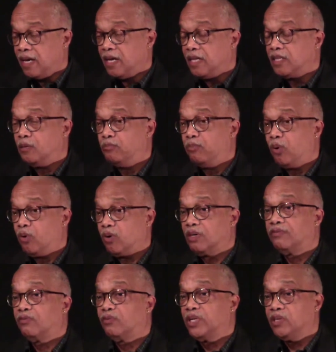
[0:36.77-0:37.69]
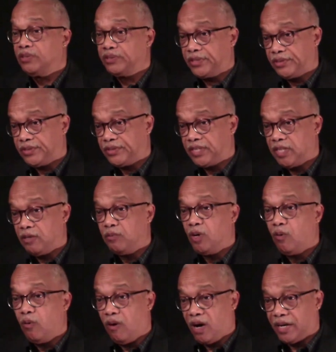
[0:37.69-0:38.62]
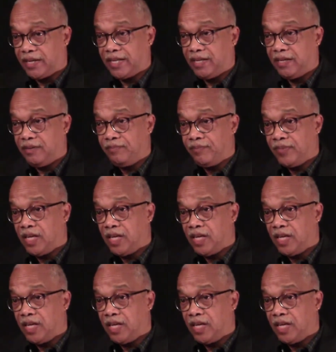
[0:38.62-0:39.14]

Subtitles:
the Board of Realtors in Milwaukee